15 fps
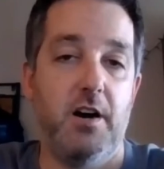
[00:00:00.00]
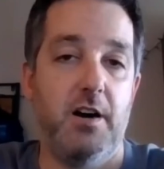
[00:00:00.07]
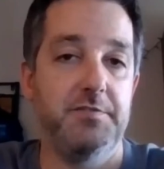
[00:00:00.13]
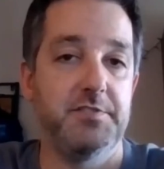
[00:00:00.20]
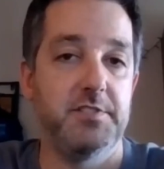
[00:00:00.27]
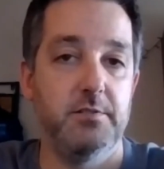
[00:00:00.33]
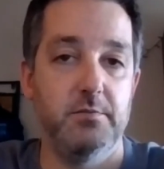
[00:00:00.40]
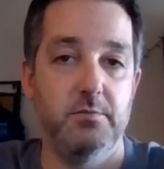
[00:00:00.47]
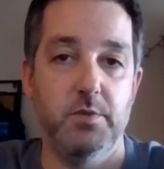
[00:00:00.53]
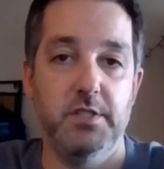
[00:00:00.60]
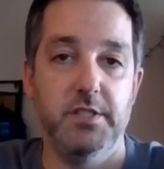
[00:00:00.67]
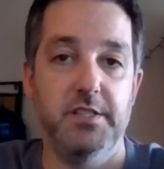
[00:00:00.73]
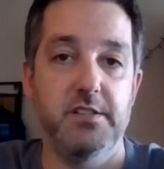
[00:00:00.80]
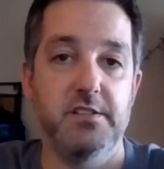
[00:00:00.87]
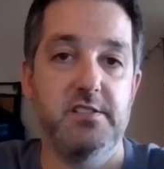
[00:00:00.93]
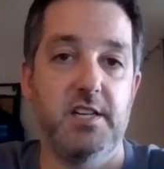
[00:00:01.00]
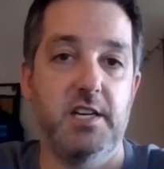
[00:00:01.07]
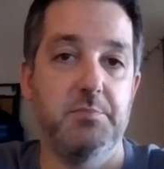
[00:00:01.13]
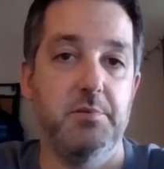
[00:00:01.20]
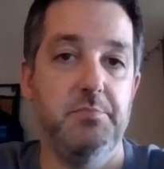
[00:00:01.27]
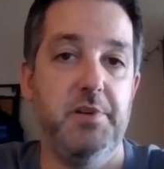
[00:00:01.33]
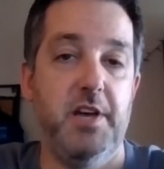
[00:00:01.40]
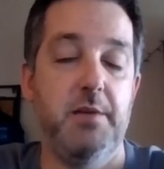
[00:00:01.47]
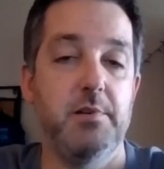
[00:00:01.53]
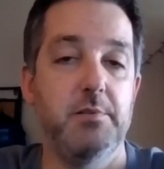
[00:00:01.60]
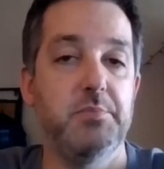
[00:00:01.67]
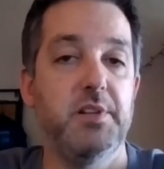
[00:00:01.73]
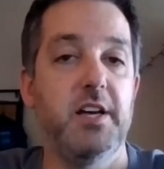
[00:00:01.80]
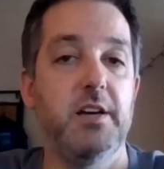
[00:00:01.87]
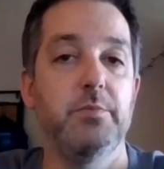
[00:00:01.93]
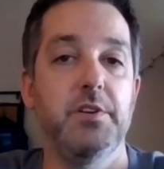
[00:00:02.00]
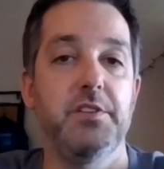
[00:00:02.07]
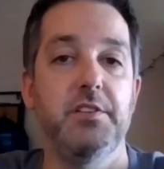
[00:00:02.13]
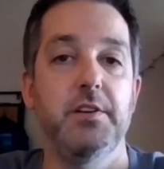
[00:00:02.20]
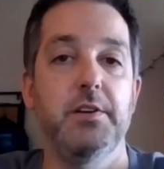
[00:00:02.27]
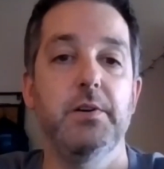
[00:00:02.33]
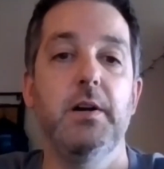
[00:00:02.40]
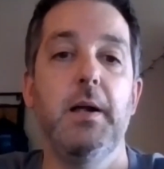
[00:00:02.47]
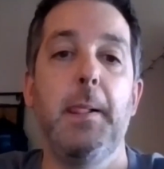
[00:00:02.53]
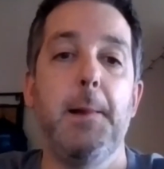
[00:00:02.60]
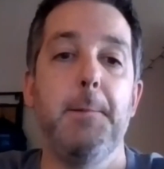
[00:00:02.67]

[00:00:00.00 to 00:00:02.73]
often willing to set up a payment plan with you.